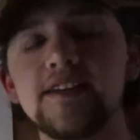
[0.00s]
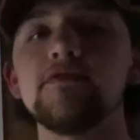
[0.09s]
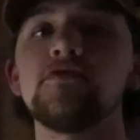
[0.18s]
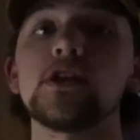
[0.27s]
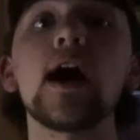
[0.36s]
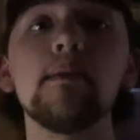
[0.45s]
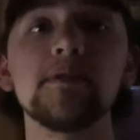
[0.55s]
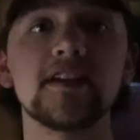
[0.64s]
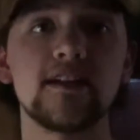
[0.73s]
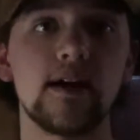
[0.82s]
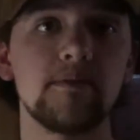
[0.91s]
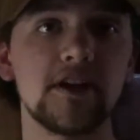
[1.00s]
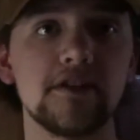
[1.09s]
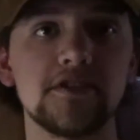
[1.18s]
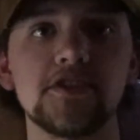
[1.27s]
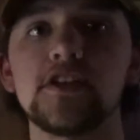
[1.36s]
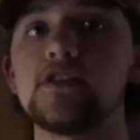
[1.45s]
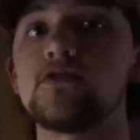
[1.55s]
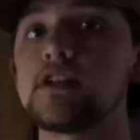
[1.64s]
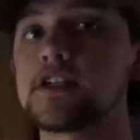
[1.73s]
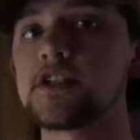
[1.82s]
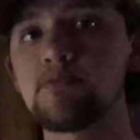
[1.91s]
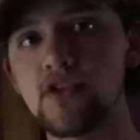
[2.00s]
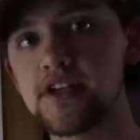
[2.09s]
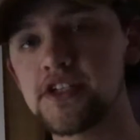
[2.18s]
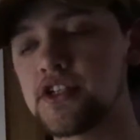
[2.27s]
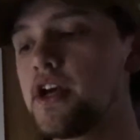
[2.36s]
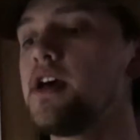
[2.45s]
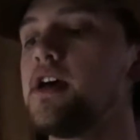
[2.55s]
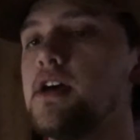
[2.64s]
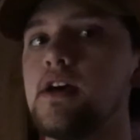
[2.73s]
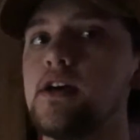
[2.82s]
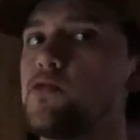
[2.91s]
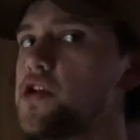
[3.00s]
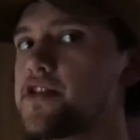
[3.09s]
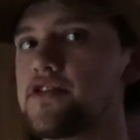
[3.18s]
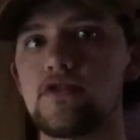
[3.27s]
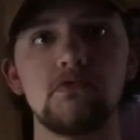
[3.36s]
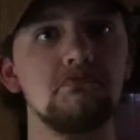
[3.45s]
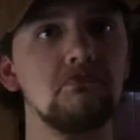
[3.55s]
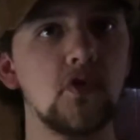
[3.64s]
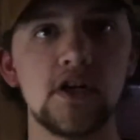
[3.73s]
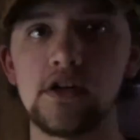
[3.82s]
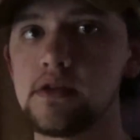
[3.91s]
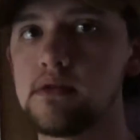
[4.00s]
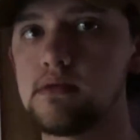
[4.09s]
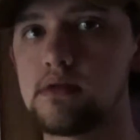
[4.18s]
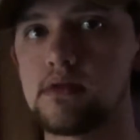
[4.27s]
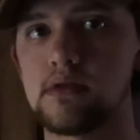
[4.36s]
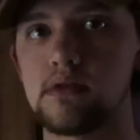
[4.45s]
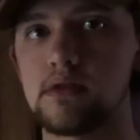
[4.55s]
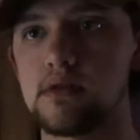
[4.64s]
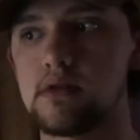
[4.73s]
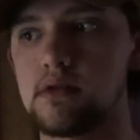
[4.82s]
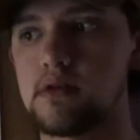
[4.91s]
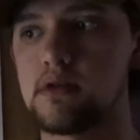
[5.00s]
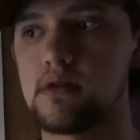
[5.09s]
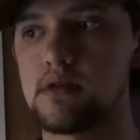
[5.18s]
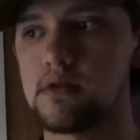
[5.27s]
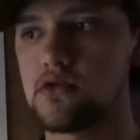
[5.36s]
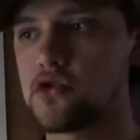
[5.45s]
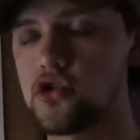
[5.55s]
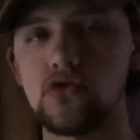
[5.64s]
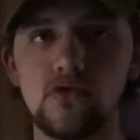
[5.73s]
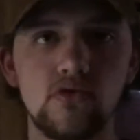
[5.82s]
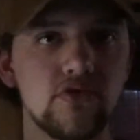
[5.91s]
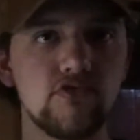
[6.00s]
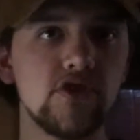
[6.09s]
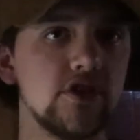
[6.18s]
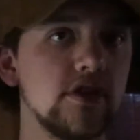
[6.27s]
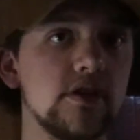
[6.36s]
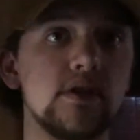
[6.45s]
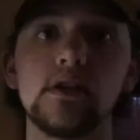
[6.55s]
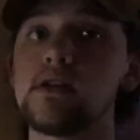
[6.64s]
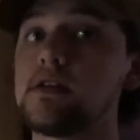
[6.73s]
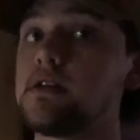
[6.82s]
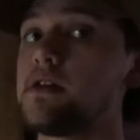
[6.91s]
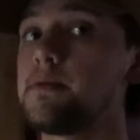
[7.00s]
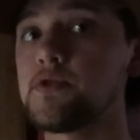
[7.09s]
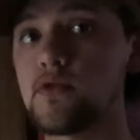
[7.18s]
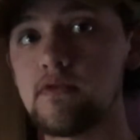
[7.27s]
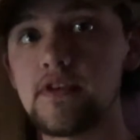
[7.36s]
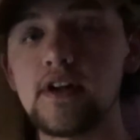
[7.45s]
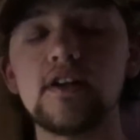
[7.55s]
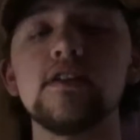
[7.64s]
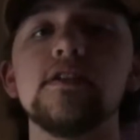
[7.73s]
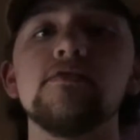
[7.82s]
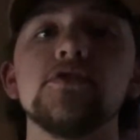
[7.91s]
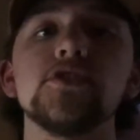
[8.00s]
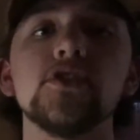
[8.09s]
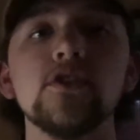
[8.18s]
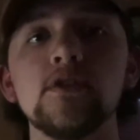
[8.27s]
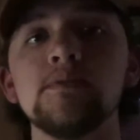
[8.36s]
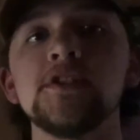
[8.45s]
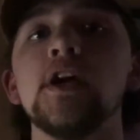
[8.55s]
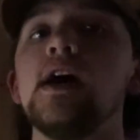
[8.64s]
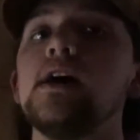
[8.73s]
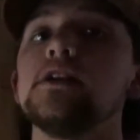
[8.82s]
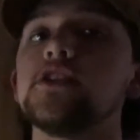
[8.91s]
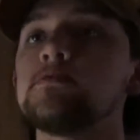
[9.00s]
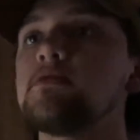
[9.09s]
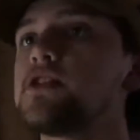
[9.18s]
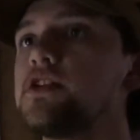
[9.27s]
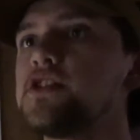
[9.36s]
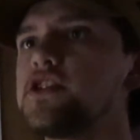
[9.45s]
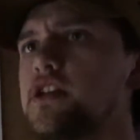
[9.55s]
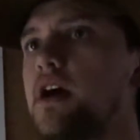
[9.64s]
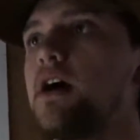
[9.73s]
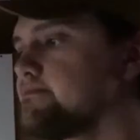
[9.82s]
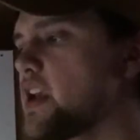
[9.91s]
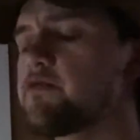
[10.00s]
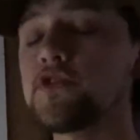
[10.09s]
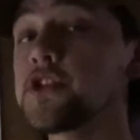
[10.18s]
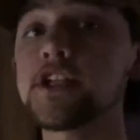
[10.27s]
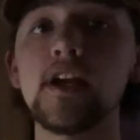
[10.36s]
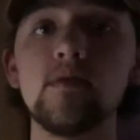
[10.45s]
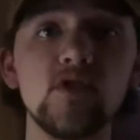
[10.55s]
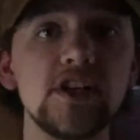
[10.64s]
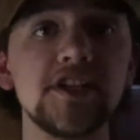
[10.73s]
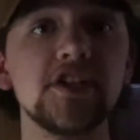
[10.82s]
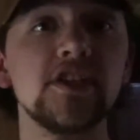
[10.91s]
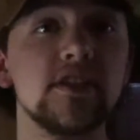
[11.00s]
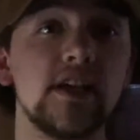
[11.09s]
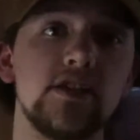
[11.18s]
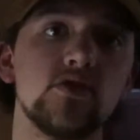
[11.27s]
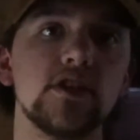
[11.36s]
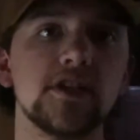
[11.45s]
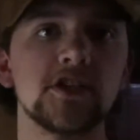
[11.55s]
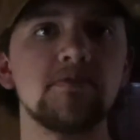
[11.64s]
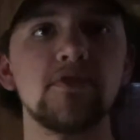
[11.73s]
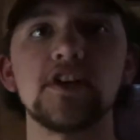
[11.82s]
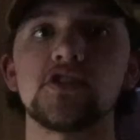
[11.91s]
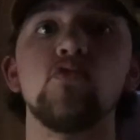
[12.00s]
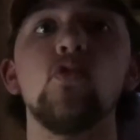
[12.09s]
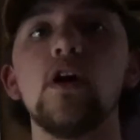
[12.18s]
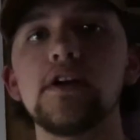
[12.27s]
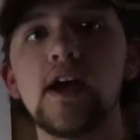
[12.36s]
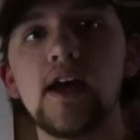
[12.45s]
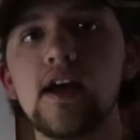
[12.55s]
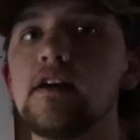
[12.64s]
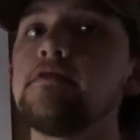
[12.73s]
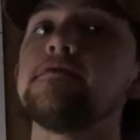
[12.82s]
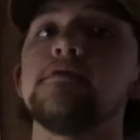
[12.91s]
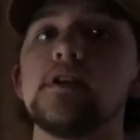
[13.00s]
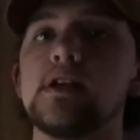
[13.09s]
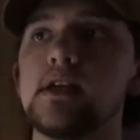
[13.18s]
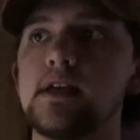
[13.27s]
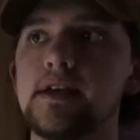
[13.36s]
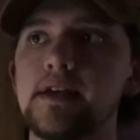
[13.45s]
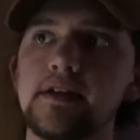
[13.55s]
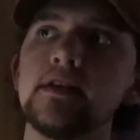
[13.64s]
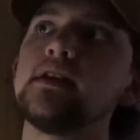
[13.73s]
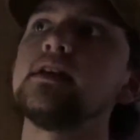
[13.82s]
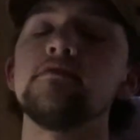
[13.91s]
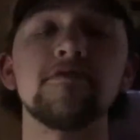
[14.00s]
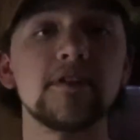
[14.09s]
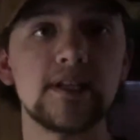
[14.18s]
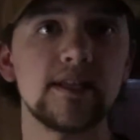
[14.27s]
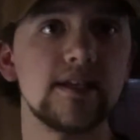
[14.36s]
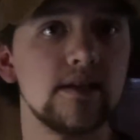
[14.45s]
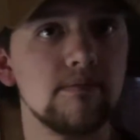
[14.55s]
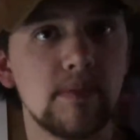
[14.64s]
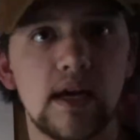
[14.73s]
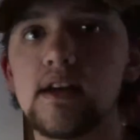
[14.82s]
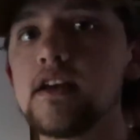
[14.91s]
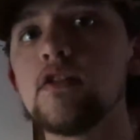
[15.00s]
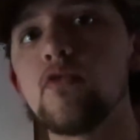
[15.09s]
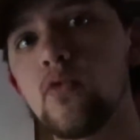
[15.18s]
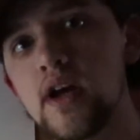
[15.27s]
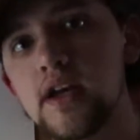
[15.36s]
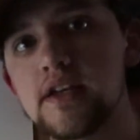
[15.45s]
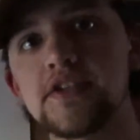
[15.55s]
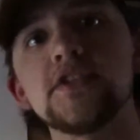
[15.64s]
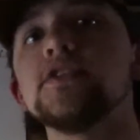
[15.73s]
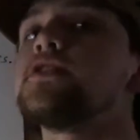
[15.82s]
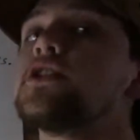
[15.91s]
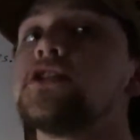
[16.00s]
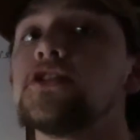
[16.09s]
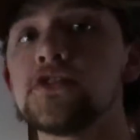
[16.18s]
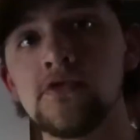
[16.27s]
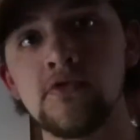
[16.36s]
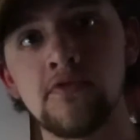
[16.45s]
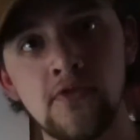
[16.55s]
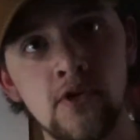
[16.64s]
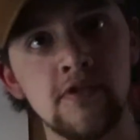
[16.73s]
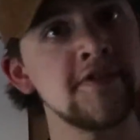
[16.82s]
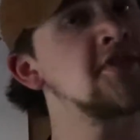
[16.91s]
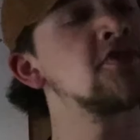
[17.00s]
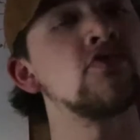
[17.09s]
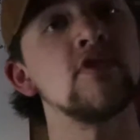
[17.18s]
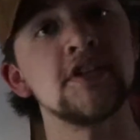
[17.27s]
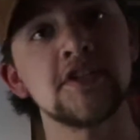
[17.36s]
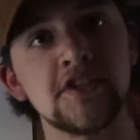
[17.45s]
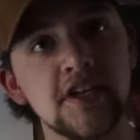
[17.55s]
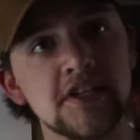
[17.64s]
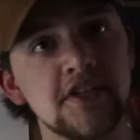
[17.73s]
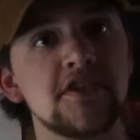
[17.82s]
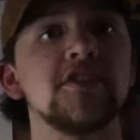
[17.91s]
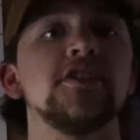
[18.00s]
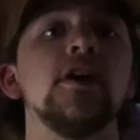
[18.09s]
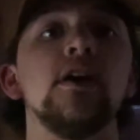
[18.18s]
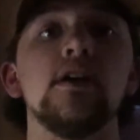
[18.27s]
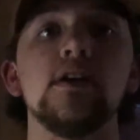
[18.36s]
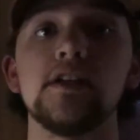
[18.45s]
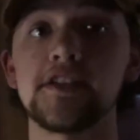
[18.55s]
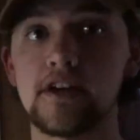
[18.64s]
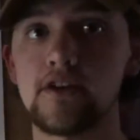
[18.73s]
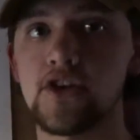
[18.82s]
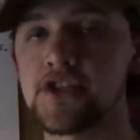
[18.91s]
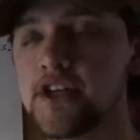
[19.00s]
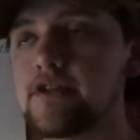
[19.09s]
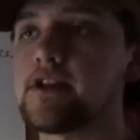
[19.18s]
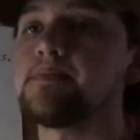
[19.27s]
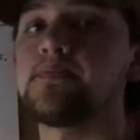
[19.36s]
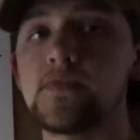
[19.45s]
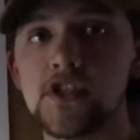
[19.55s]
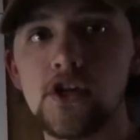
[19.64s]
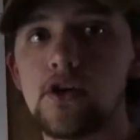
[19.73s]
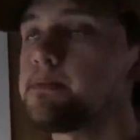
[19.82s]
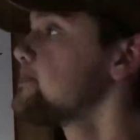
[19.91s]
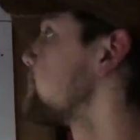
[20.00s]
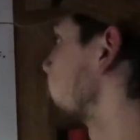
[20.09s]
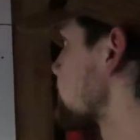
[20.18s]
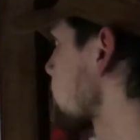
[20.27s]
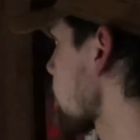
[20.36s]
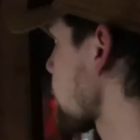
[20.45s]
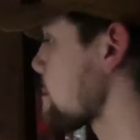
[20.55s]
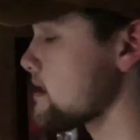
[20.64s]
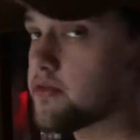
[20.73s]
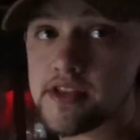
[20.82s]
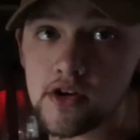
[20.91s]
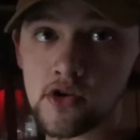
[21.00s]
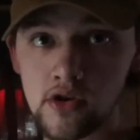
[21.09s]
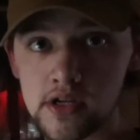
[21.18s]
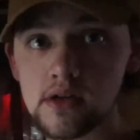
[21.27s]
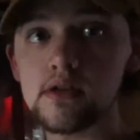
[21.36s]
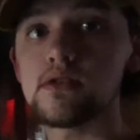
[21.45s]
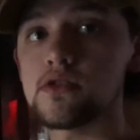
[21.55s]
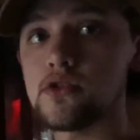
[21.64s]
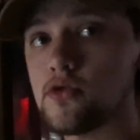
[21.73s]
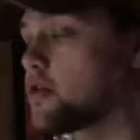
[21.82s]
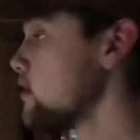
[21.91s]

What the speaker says: different common denominators that you can express with 1, 2, 3, up to infinity different terms, just because for the same reason that you can express 1/2 in infinitely many ways, such as 2/4, 3/6, etc., etc. So, without going too